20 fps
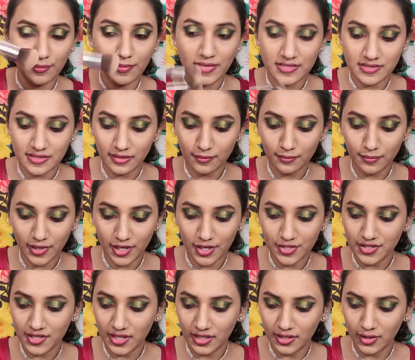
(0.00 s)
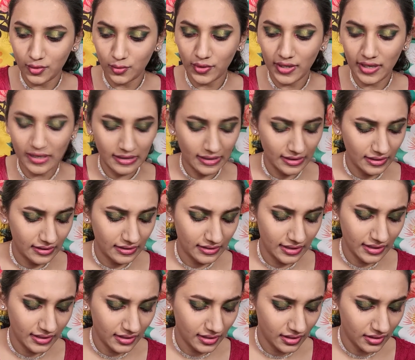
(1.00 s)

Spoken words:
amazing brush, and you get, I think,